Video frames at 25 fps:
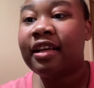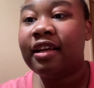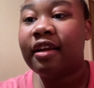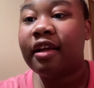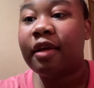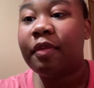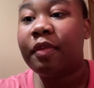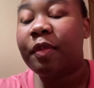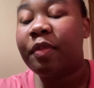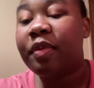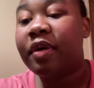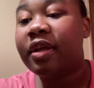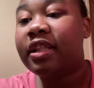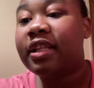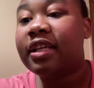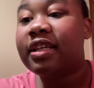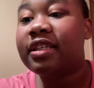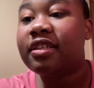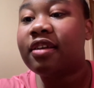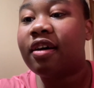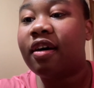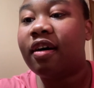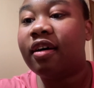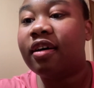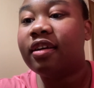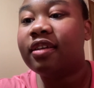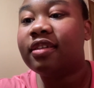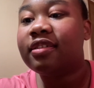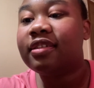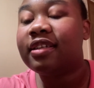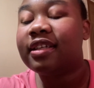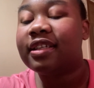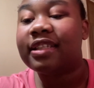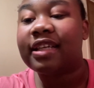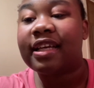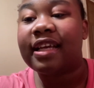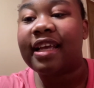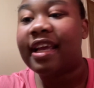I'm gonna put this on
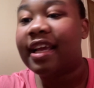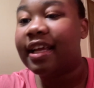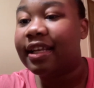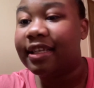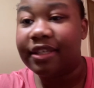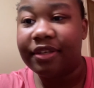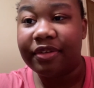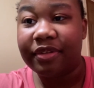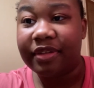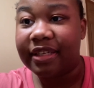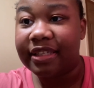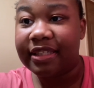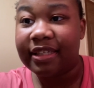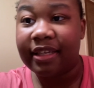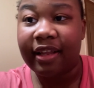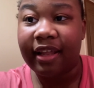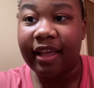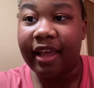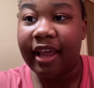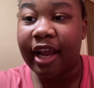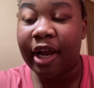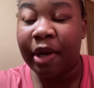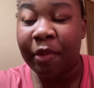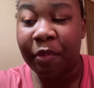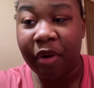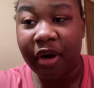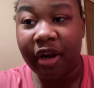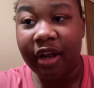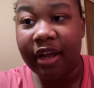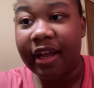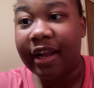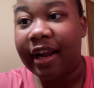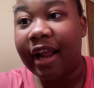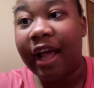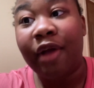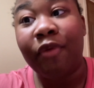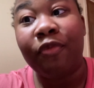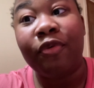because I can't do this in the camera,
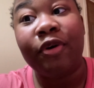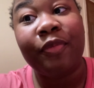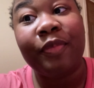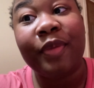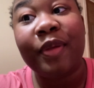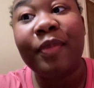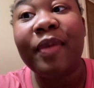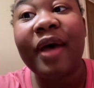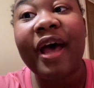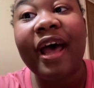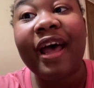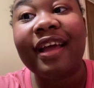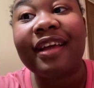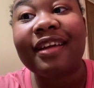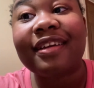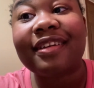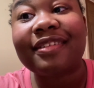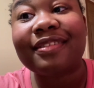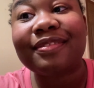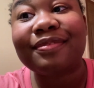and I will be back.